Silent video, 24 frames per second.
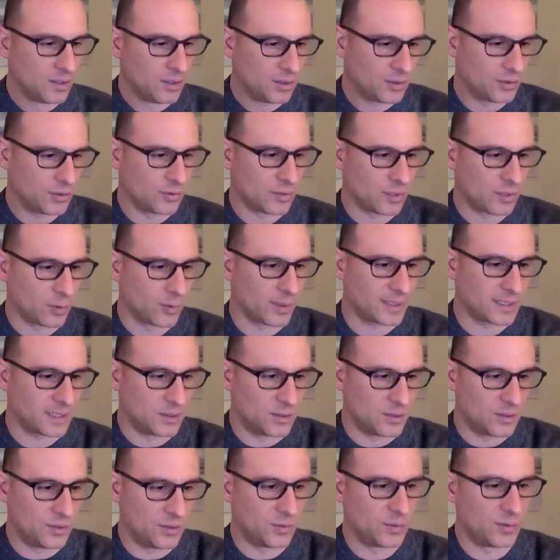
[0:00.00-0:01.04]
you're going to
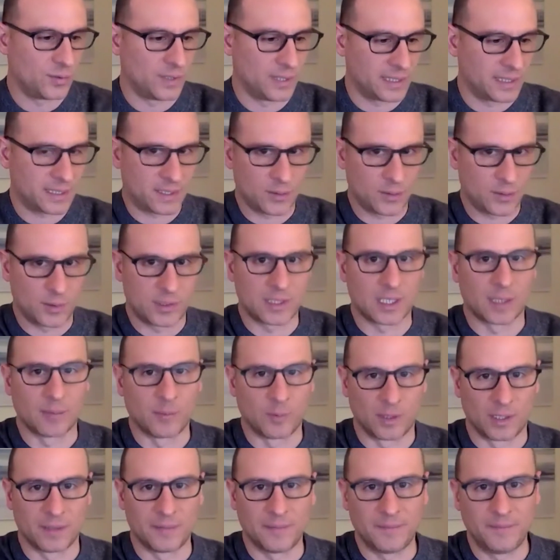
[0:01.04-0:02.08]
do this to
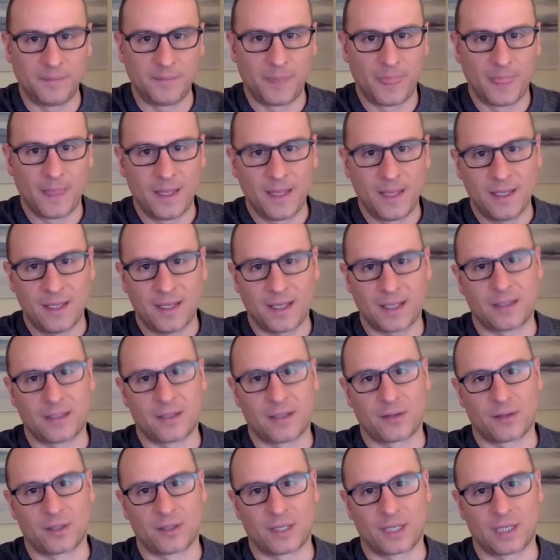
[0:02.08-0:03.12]
someone and
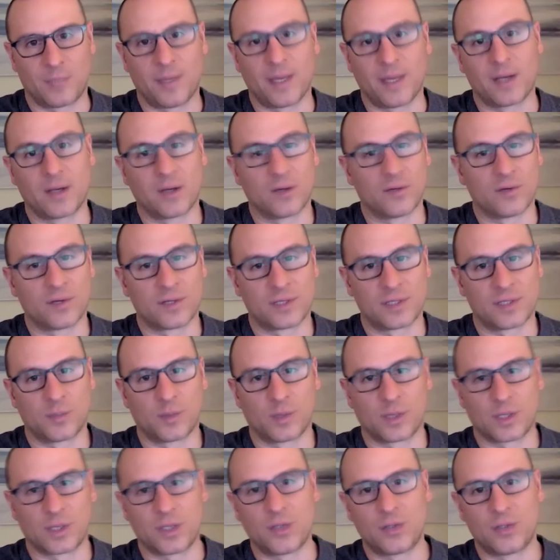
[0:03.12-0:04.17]
they're going to get better versus
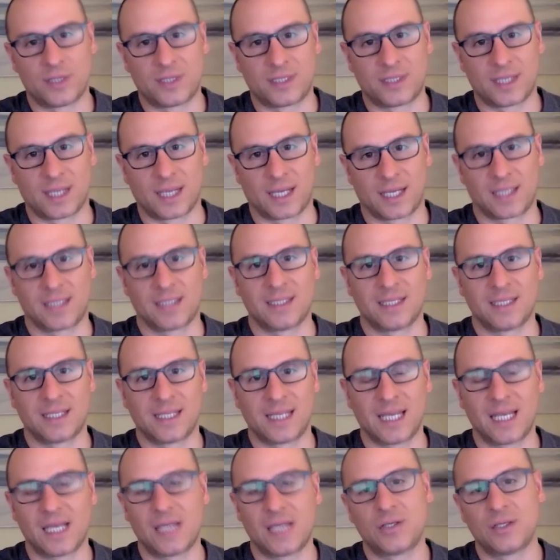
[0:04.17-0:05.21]
what you just said is
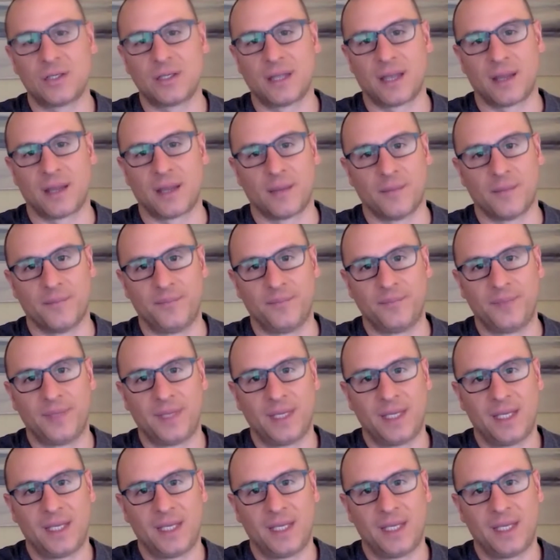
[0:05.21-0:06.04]
engaging them